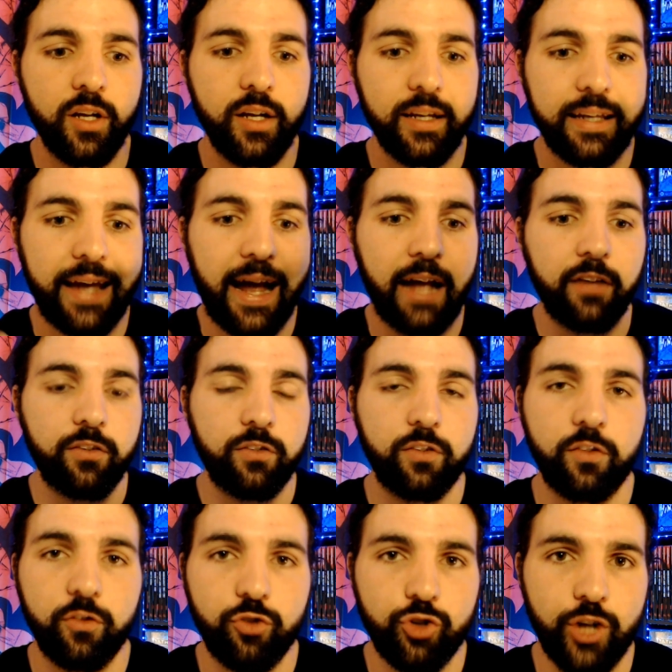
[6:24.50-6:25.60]
casts
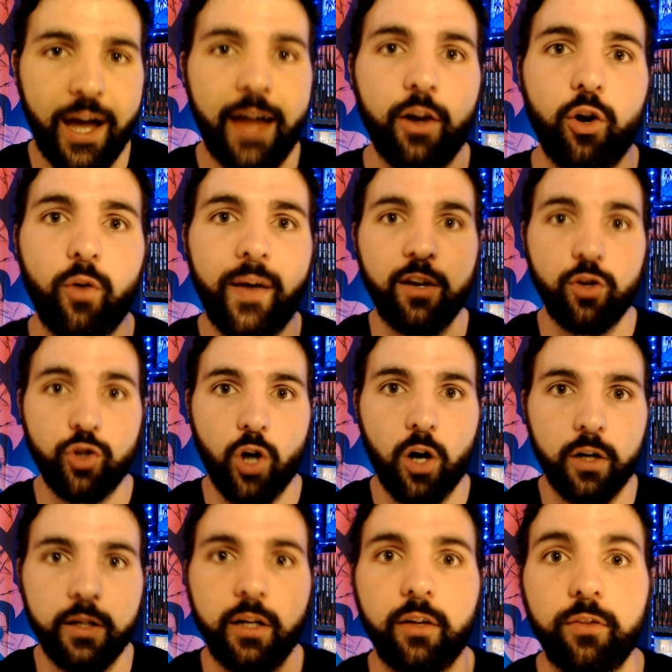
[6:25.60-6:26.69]
shadow and
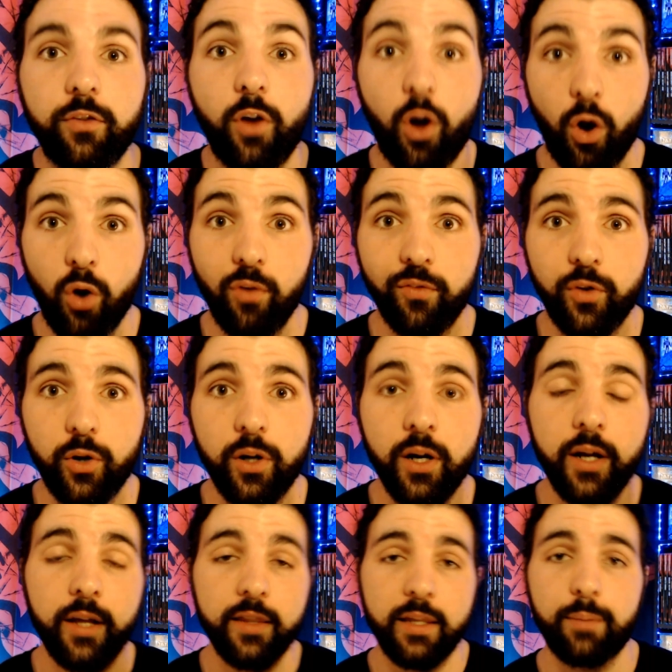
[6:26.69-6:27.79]
darkness over
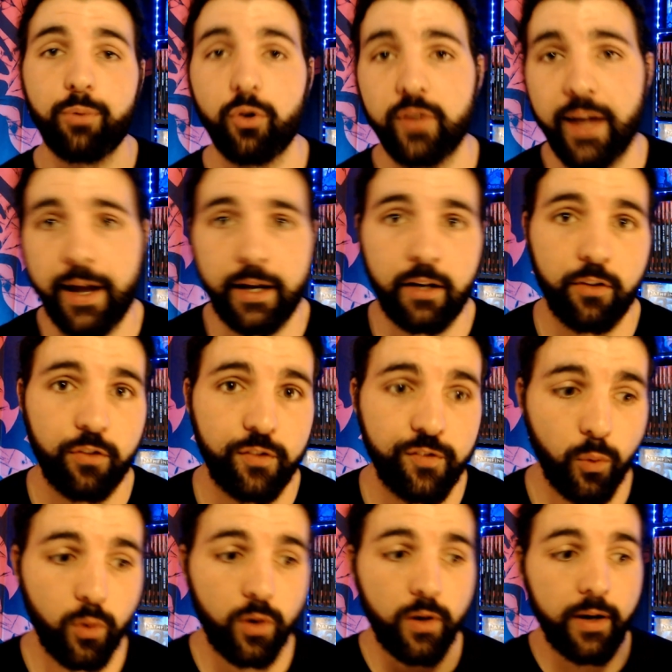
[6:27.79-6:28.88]
the protagonist.
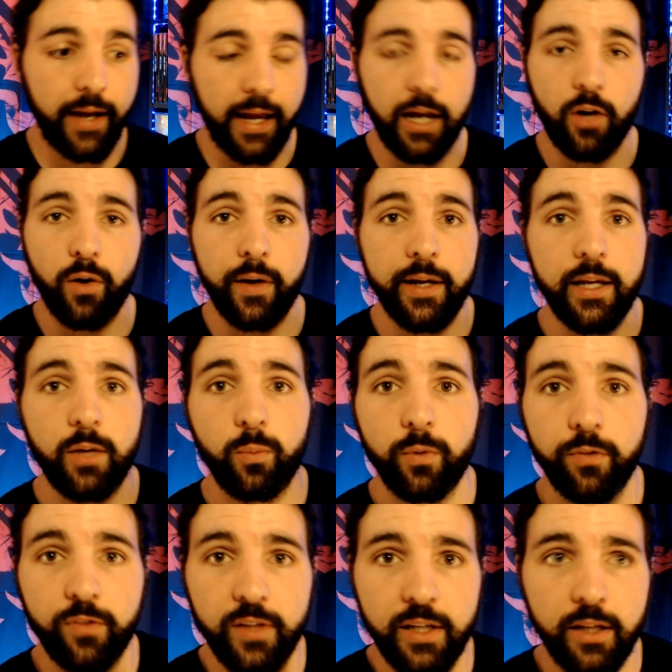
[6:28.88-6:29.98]
For Harry,
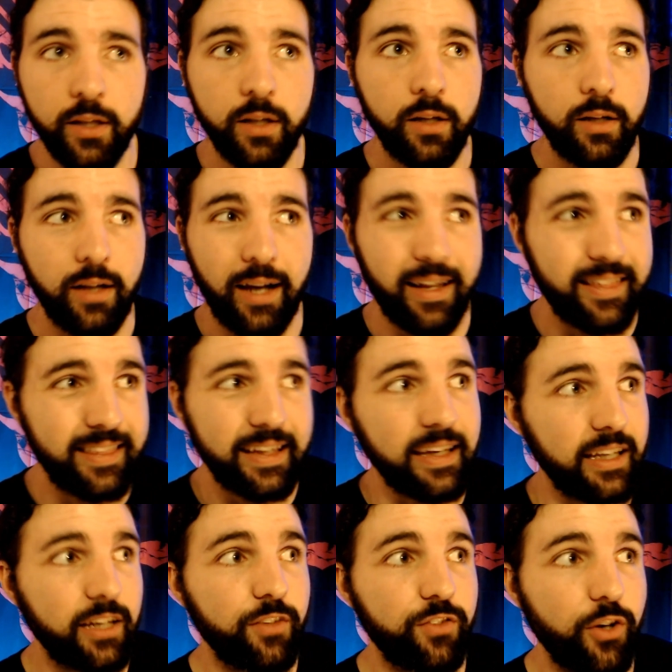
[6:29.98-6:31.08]
I think it
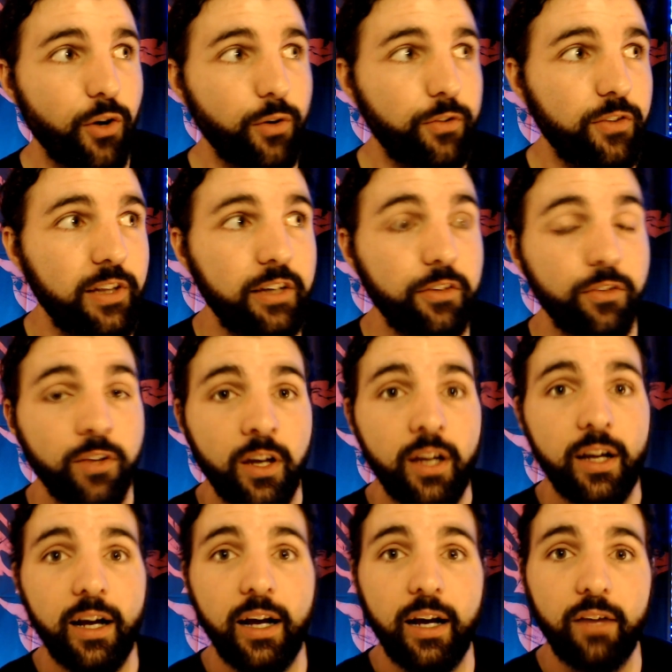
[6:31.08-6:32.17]
is the Dursleys.
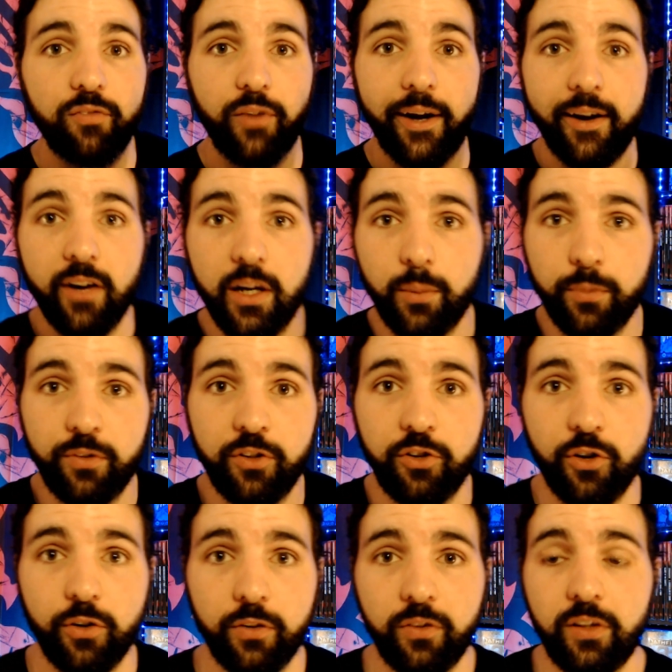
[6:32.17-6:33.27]
For Harry, it was the
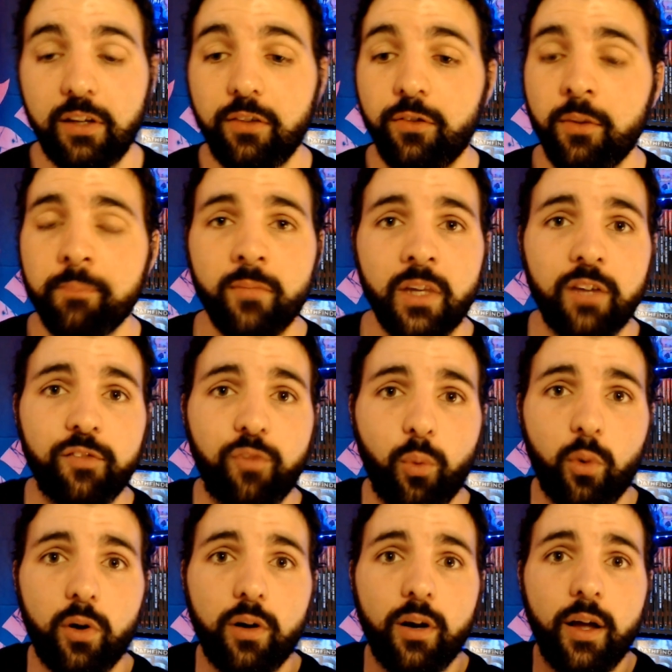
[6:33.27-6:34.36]
Dursleys.
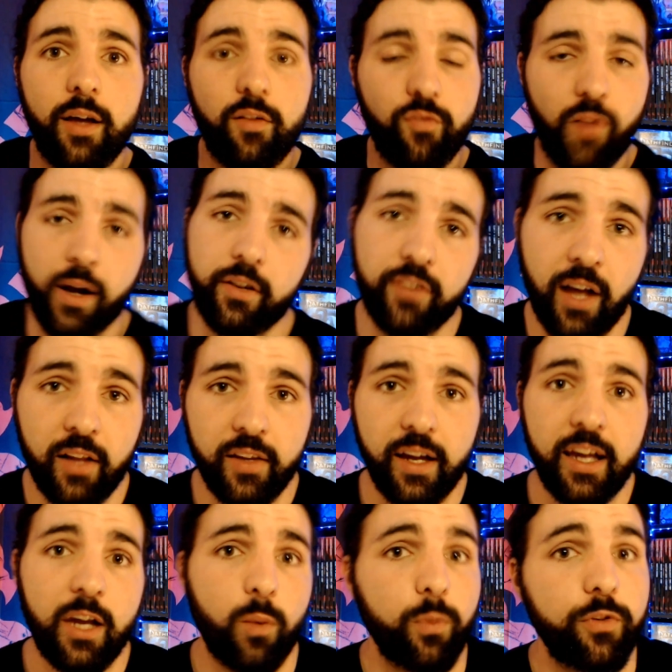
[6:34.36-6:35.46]
For Vex'ahlia,
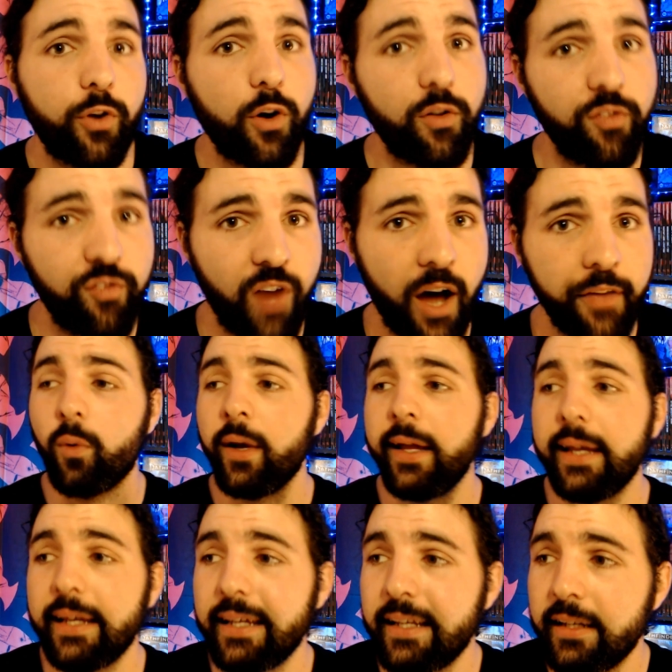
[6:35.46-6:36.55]
it was her father.
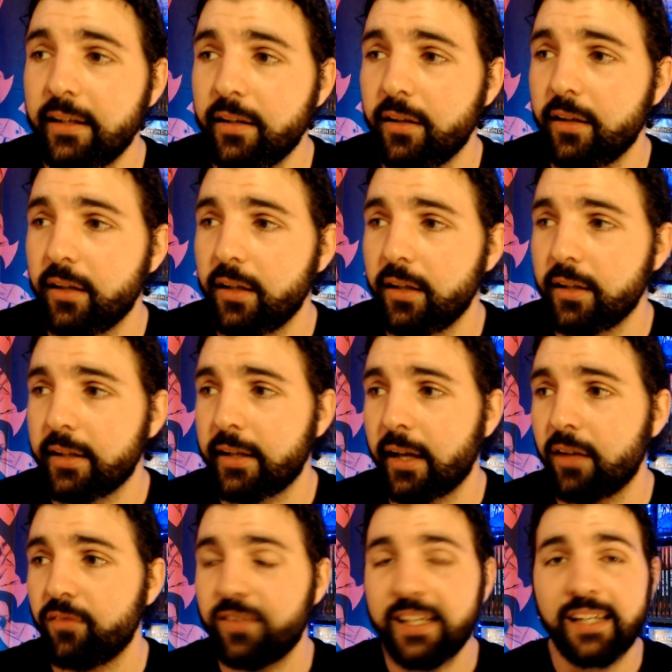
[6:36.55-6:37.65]
In
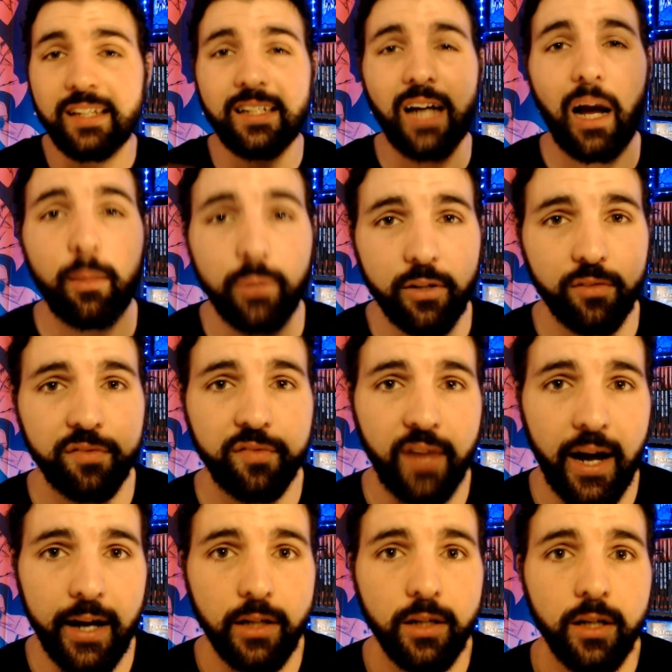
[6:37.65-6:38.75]
kind of the Goblet of
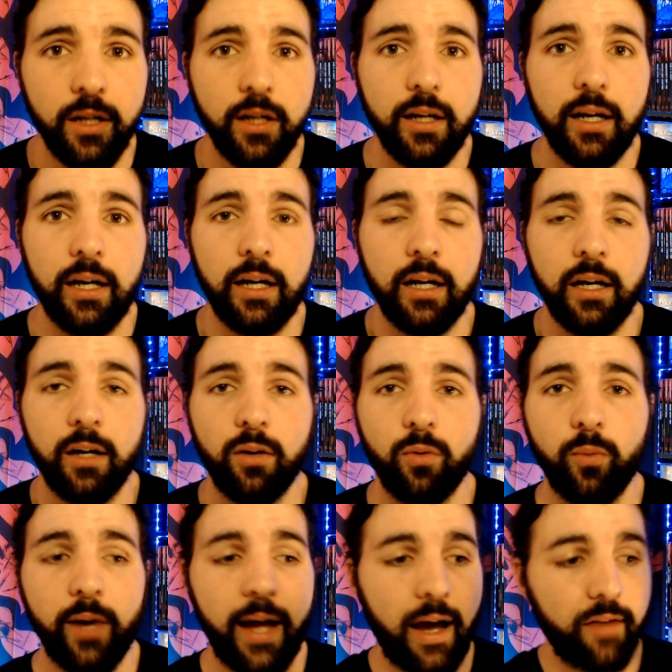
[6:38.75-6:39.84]
Fire,
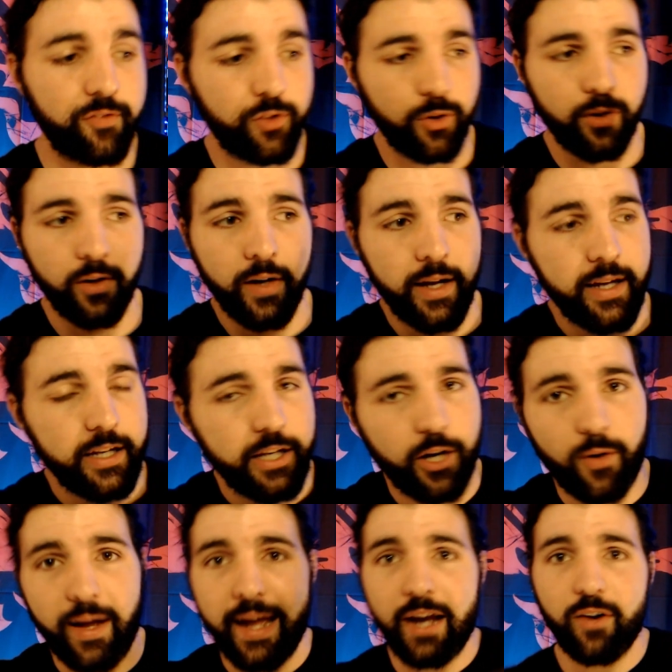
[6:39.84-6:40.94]
after
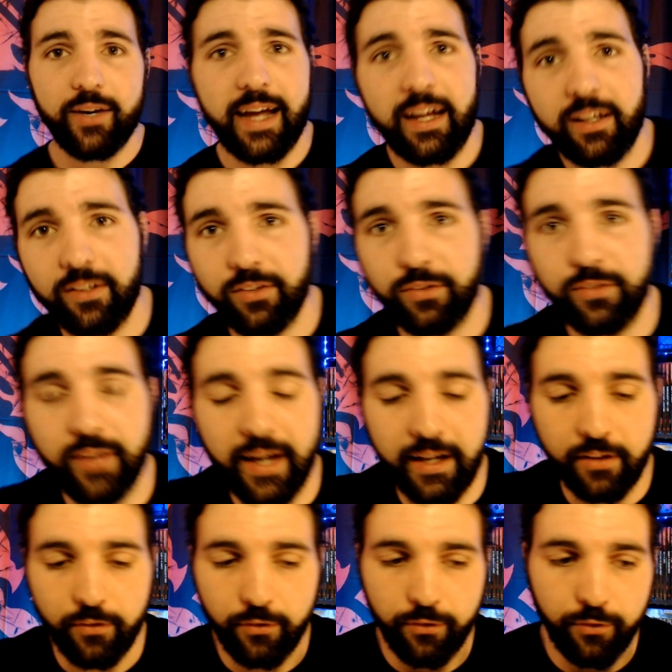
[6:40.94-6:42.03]
Harry
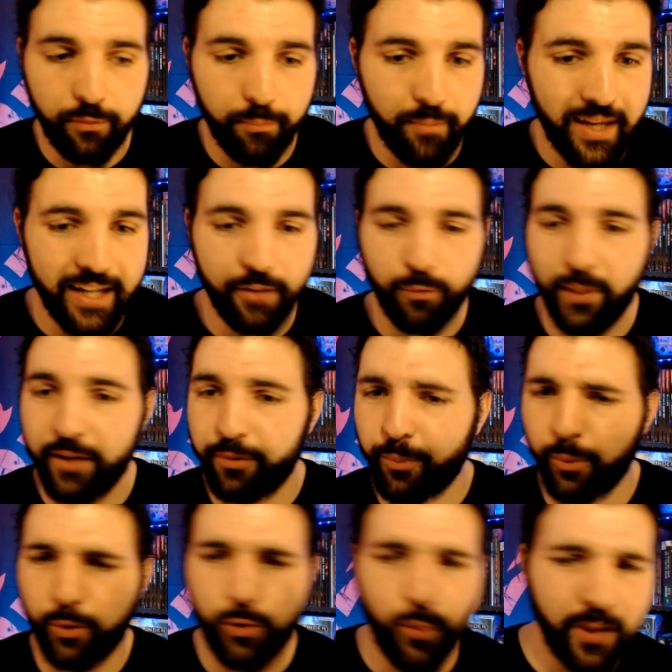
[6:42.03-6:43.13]
has made his way
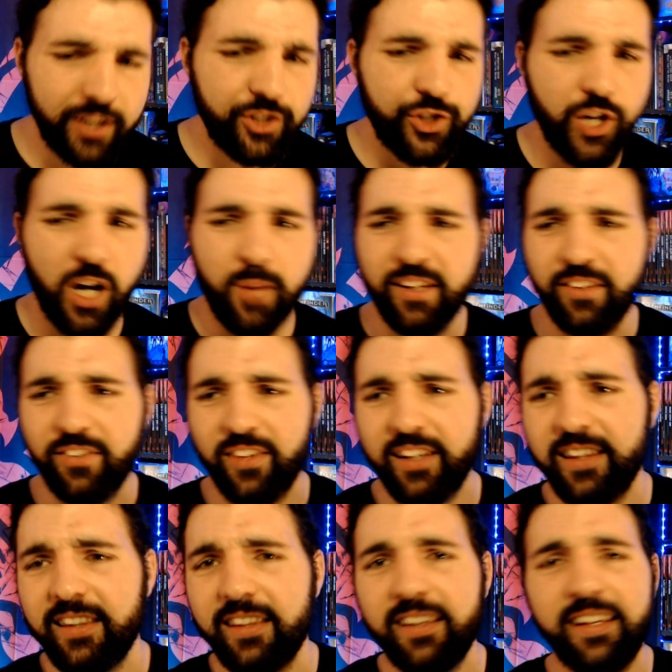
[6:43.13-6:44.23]
through Quidditch tournaments
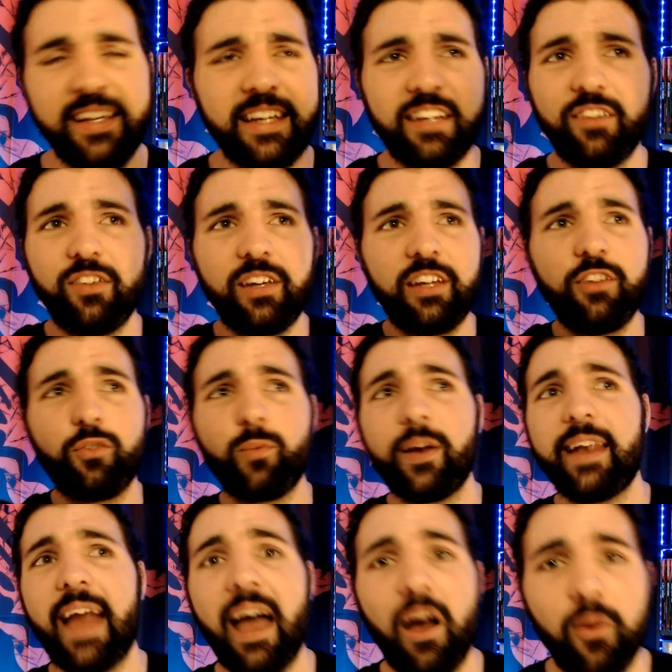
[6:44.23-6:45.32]
and he's
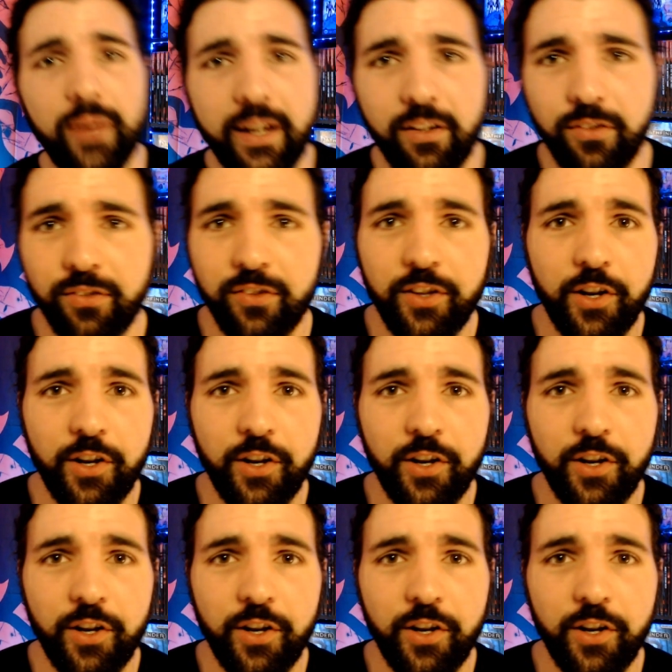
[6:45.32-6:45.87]
renowned as